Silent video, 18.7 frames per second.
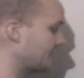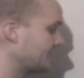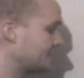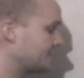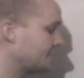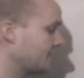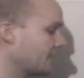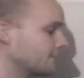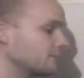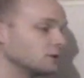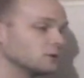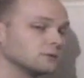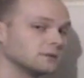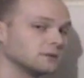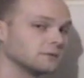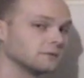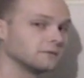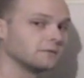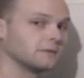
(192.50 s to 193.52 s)
anytime you
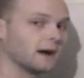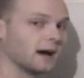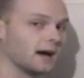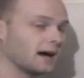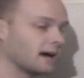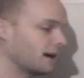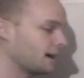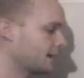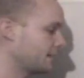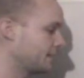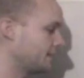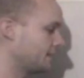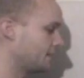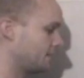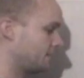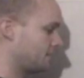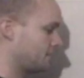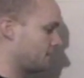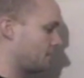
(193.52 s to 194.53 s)

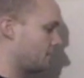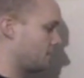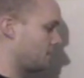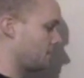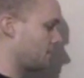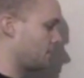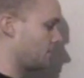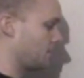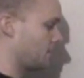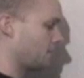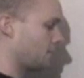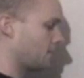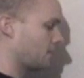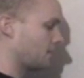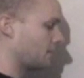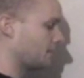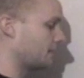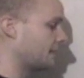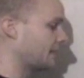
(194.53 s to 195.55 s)
divide
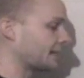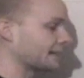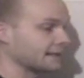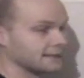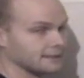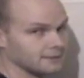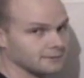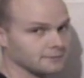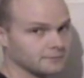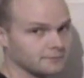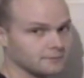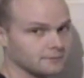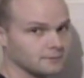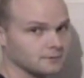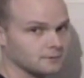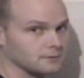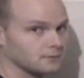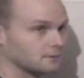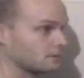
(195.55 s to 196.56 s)
negative,
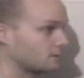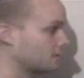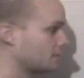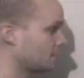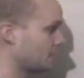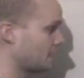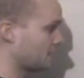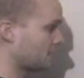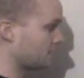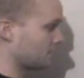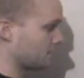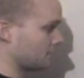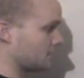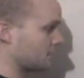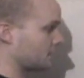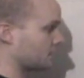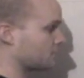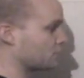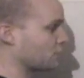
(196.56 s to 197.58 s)
now
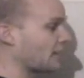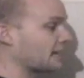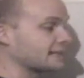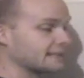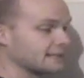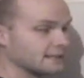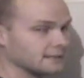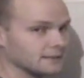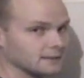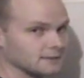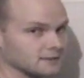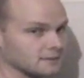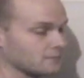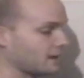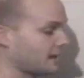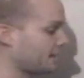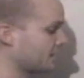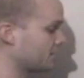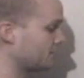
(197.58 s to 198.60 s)
subtracting it
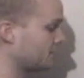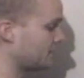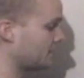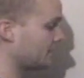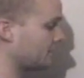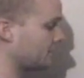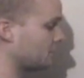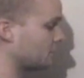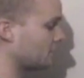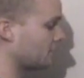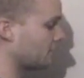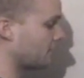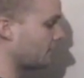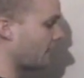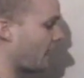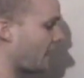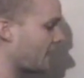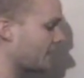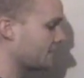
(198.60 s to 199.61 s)
doesn't matter, but if you
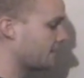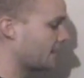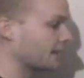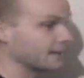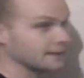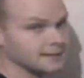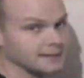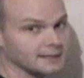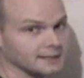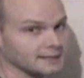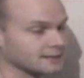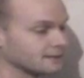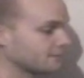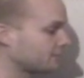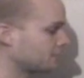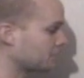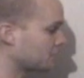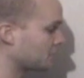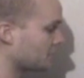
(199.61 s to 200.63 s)
divide by a
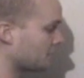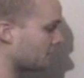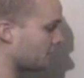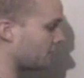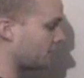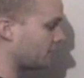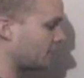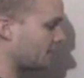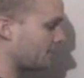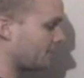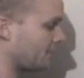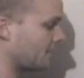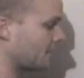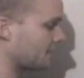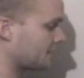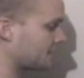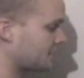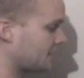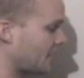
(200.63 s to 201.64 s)
negative, you're going to flip
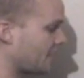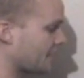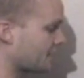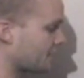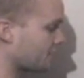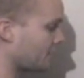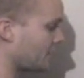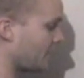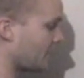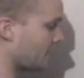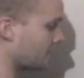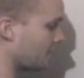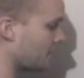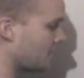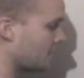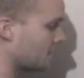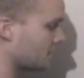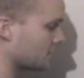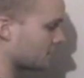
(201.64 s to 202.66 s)
this sign around.
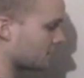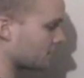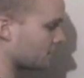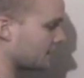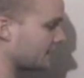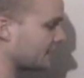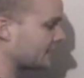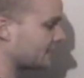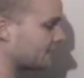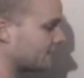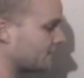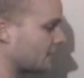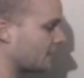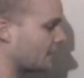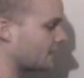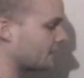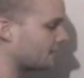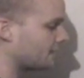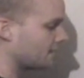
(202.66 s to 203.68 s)
So negative
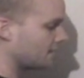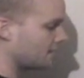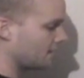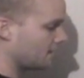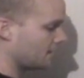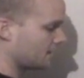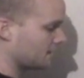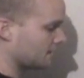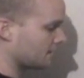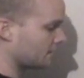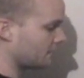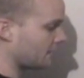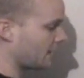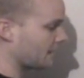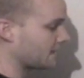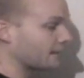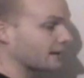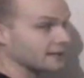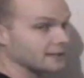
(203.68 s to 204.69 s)
nine
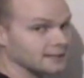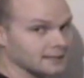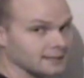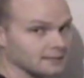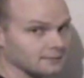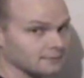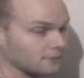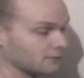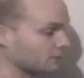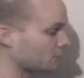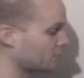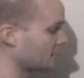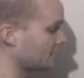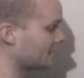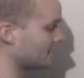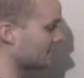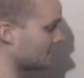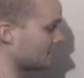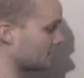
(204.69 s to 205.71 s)
divided by negative
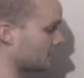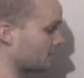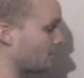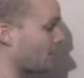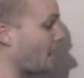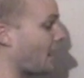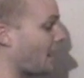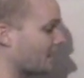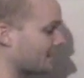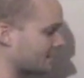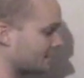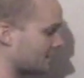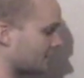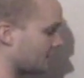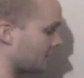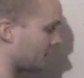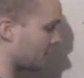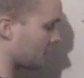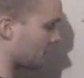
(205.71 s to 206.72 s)
three is
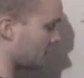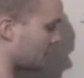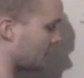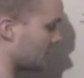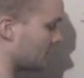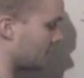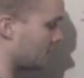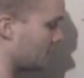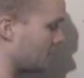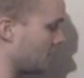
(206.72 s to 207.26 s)
positive three.